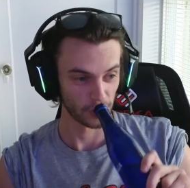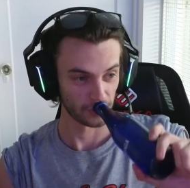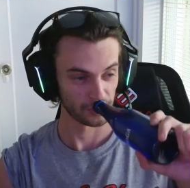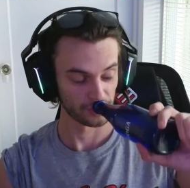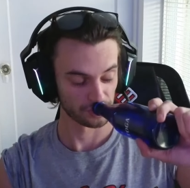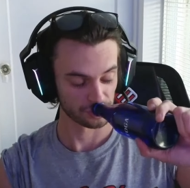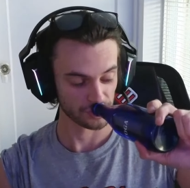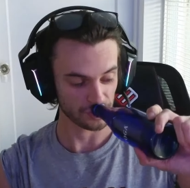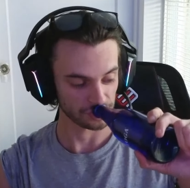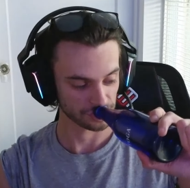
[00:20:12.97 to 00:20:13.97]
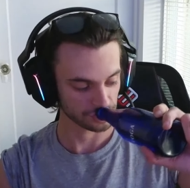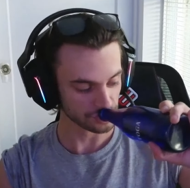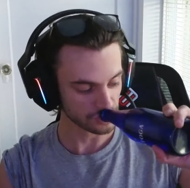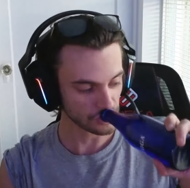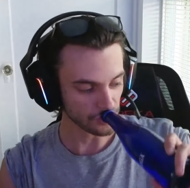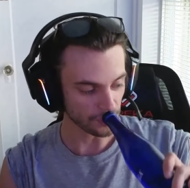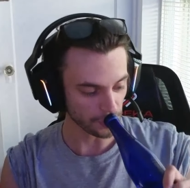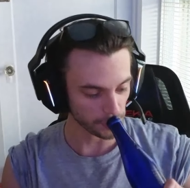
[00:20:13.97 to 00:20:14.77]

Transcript: (silence)